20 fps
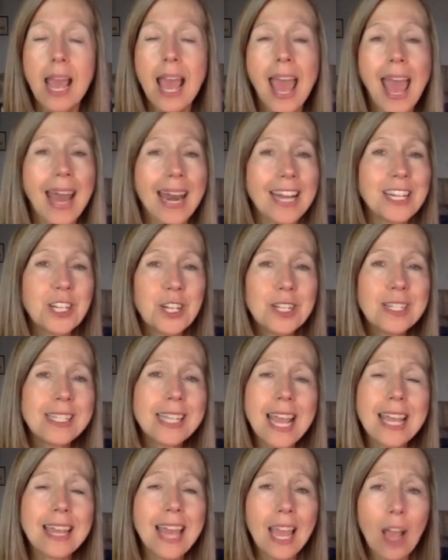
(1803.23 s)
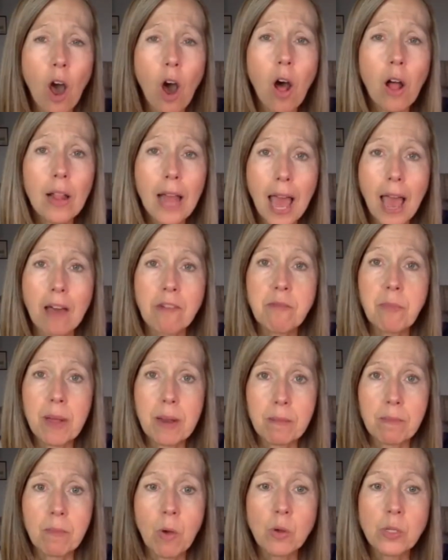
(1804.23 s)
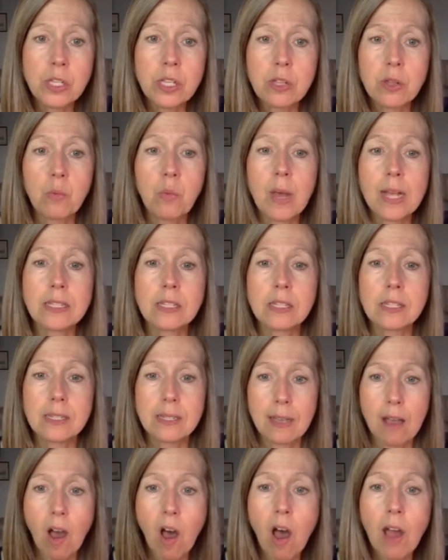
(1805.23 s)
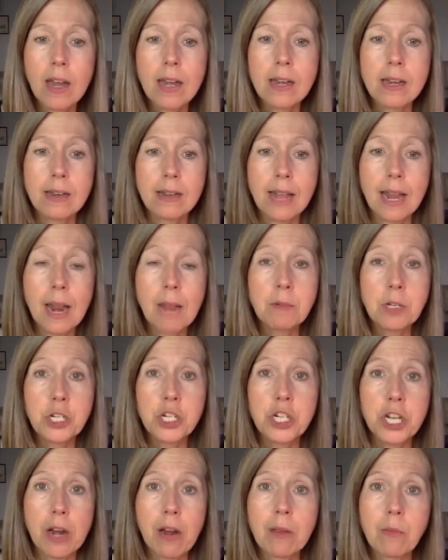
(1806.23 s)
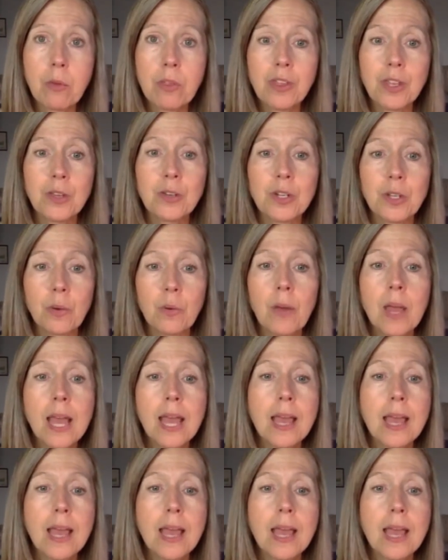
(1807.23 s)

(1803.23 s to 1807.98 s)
And I shouldn't say they all have, but most of the ones on that I'm just sharing with you do.